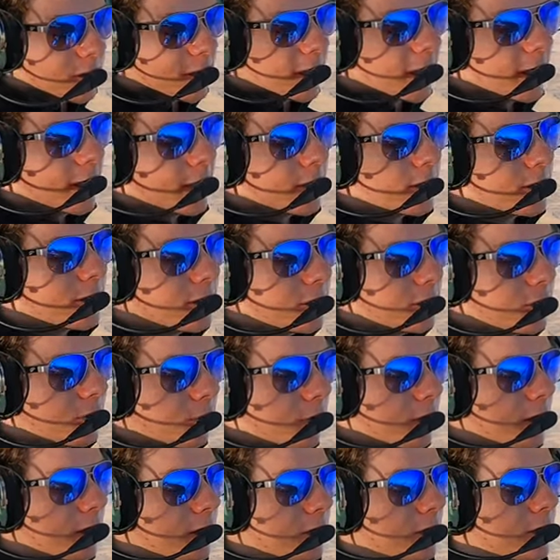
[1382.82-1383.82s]
landing
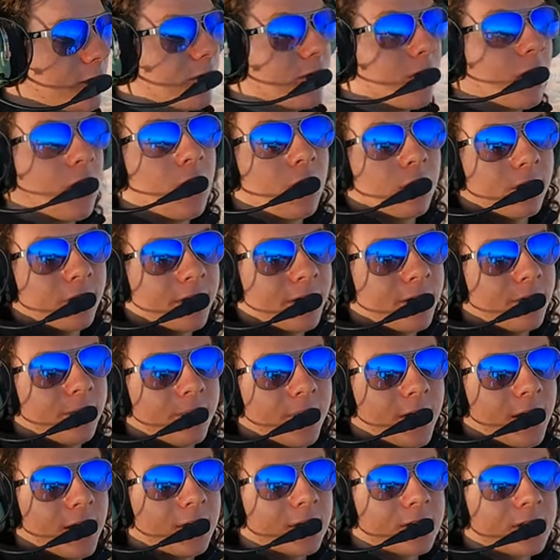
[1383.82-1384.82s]
situation, you're already
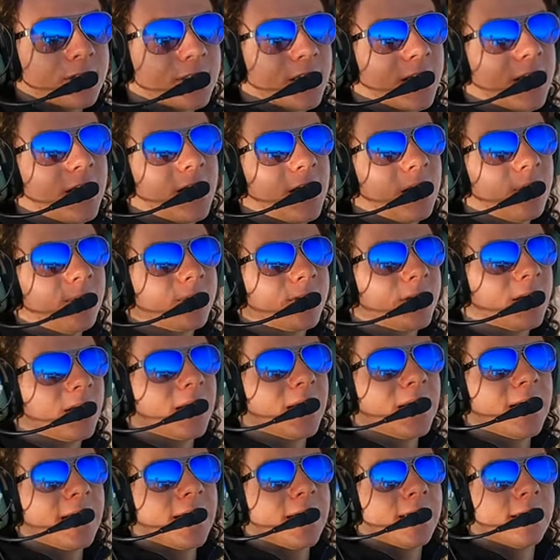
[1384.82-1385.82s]
better set up to
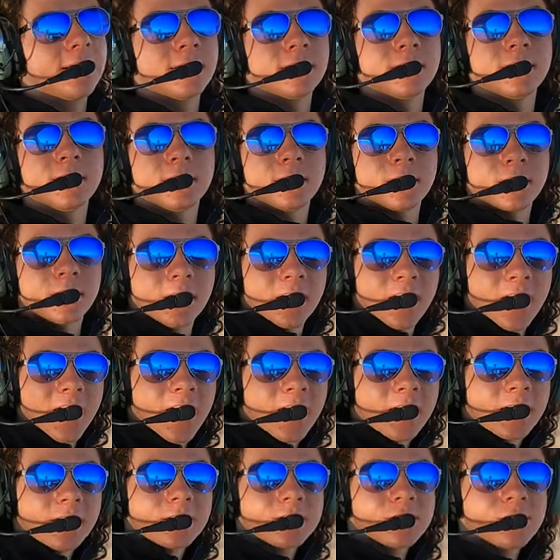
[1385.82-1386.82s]
land.
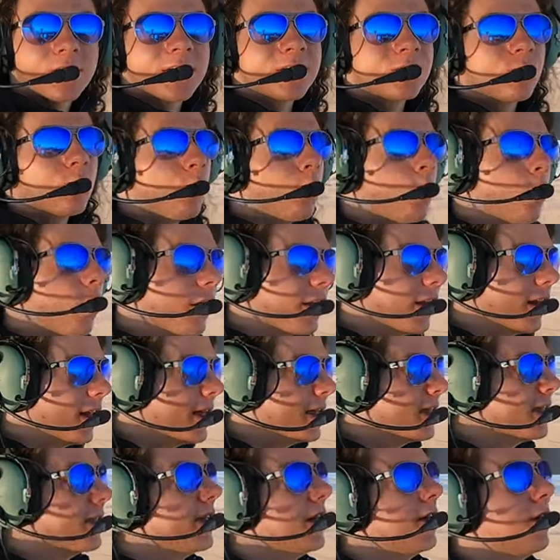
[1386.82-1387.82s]
So that's one
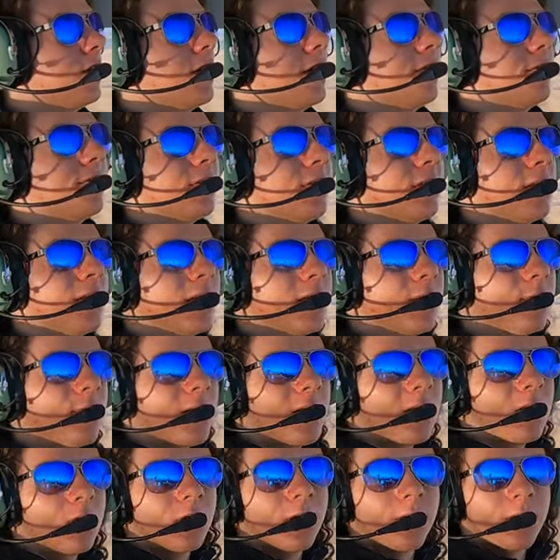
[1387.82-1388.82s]
less thing you have to think
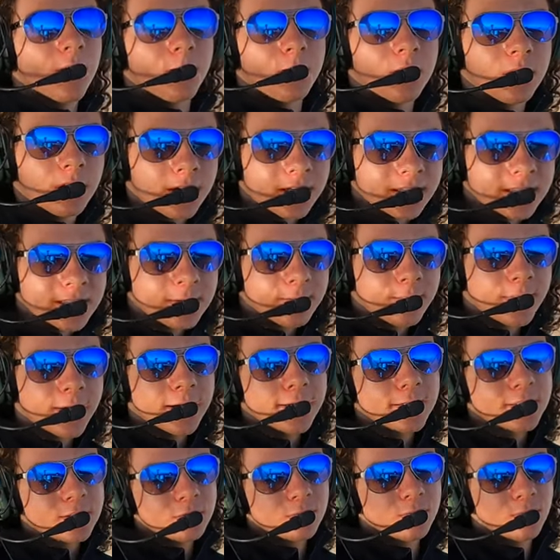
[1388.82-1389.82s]
about plus it
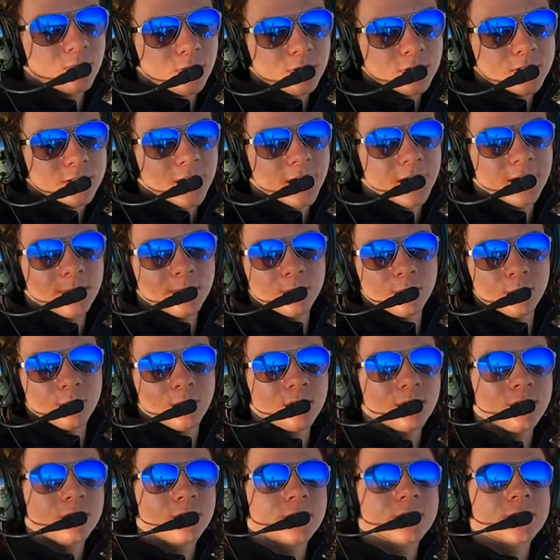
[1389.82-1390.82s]
buys you more time to
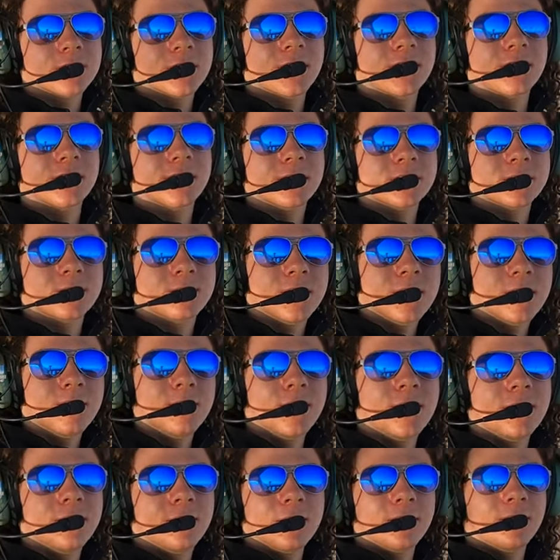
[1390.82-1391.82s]
run through the checklist,
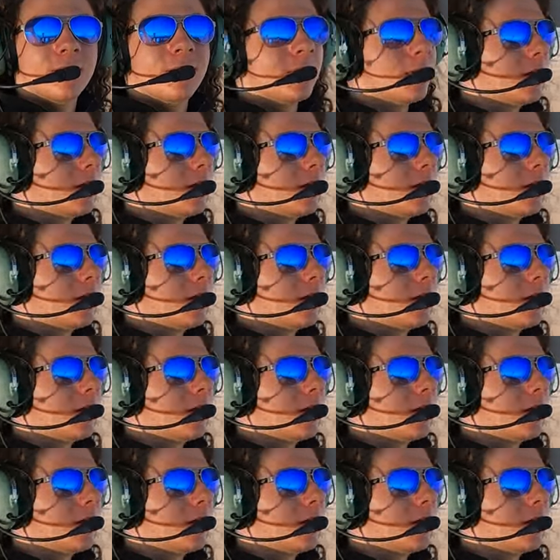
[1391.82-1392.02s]
maybe even